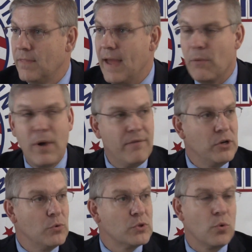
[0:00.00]
That
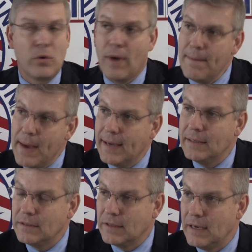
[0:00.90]
revenue is going right back
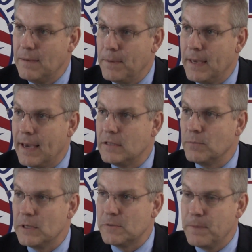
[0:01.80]
into the EPA to
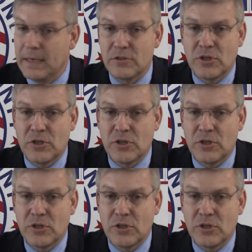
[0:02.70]
be spent.